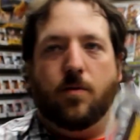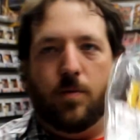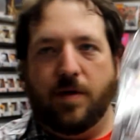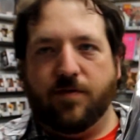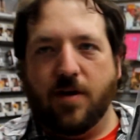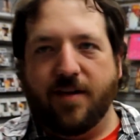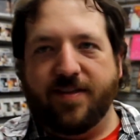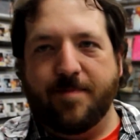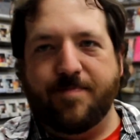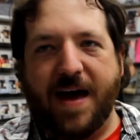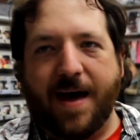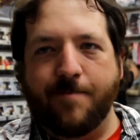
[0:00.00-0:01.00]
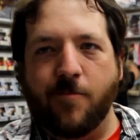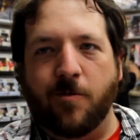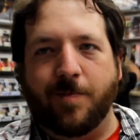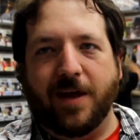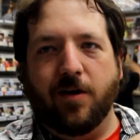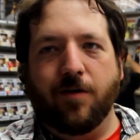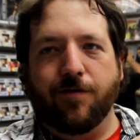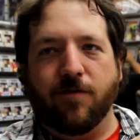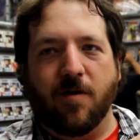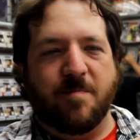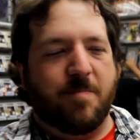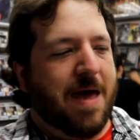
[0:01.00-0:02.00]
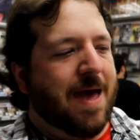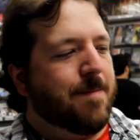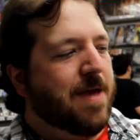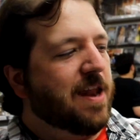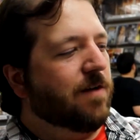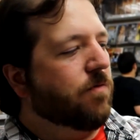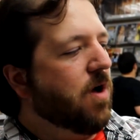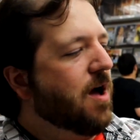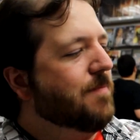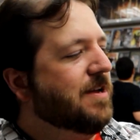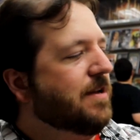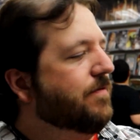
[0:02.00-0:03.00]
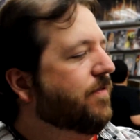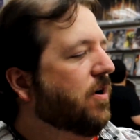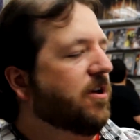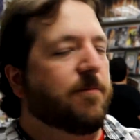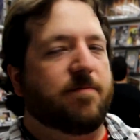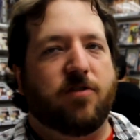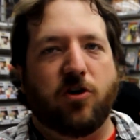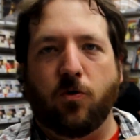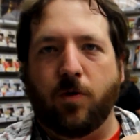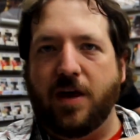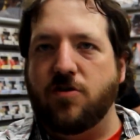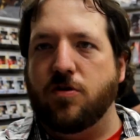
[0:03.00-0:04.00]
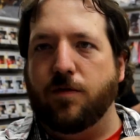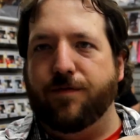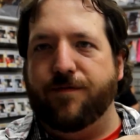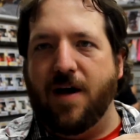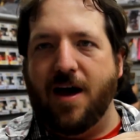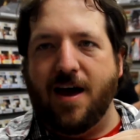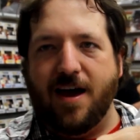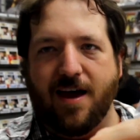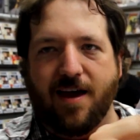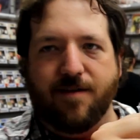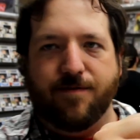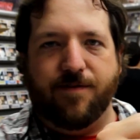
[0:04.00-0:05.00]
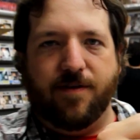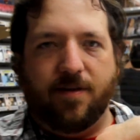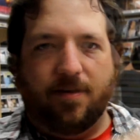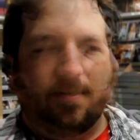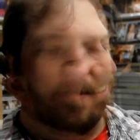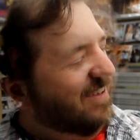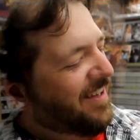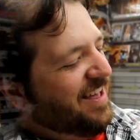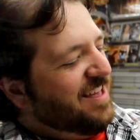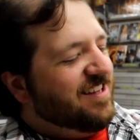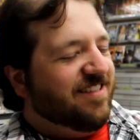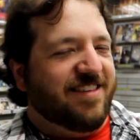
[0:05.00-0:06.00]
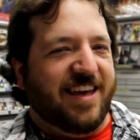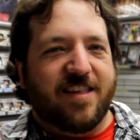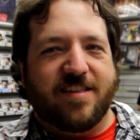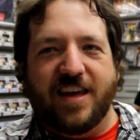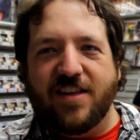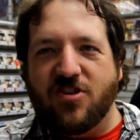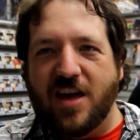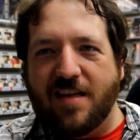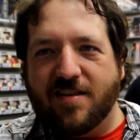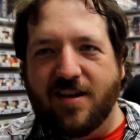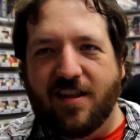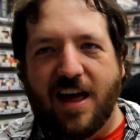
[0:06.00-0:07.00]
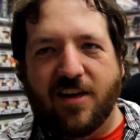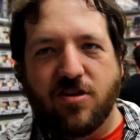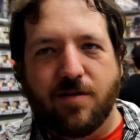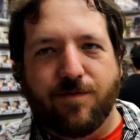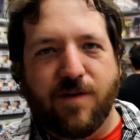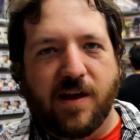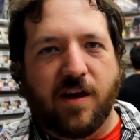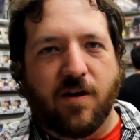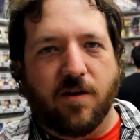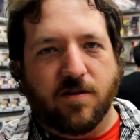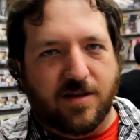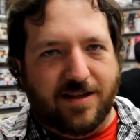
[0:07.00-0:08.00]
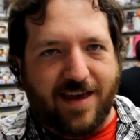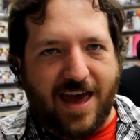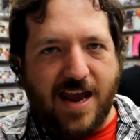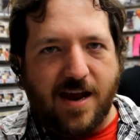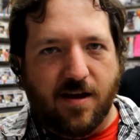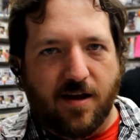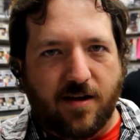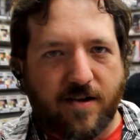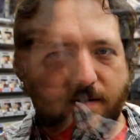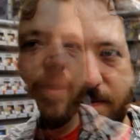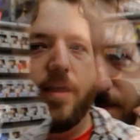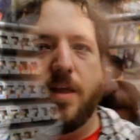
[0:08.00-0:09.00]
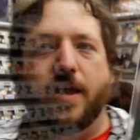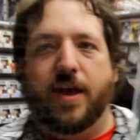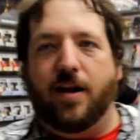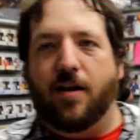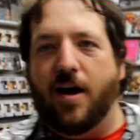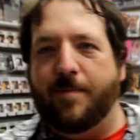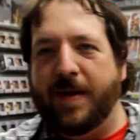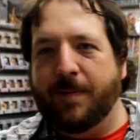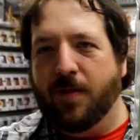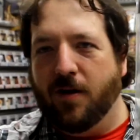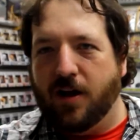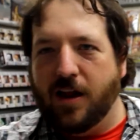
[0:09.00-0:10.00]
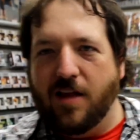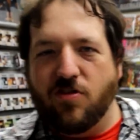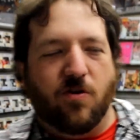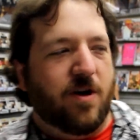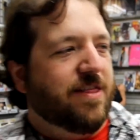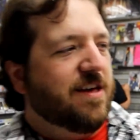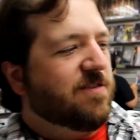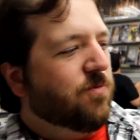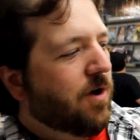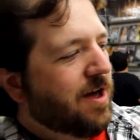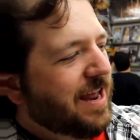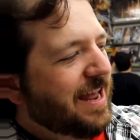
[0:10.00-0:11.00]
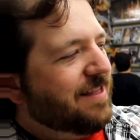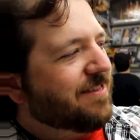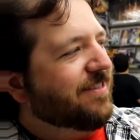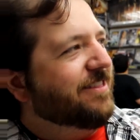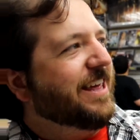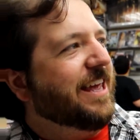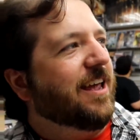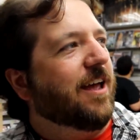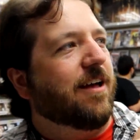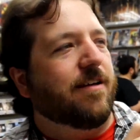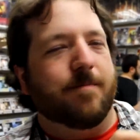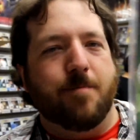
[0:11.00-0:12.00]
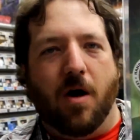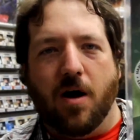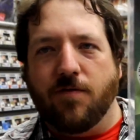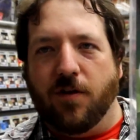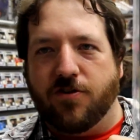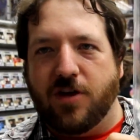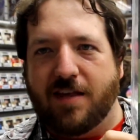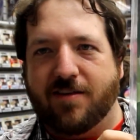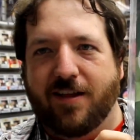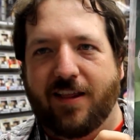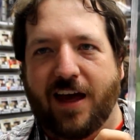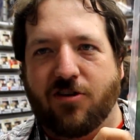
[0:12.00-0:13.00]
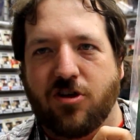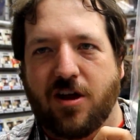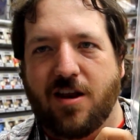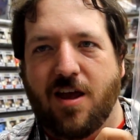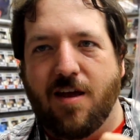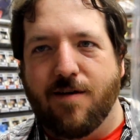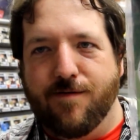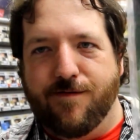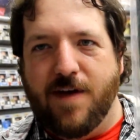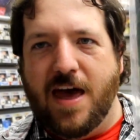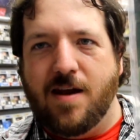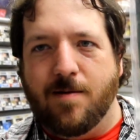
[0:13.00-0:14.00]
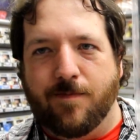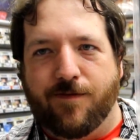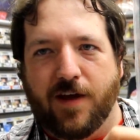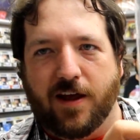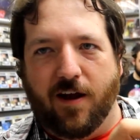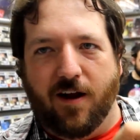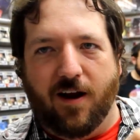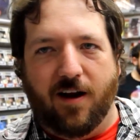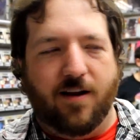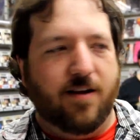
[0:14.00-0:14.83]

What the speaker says: We've got the Batmobile from Batman and Robin, Volume 2, Issue 5. DC Chess Collection figures, ZATANNA. And a lot of people are going to enjoy this one. It's the Marvel Chess Collection Venom figure.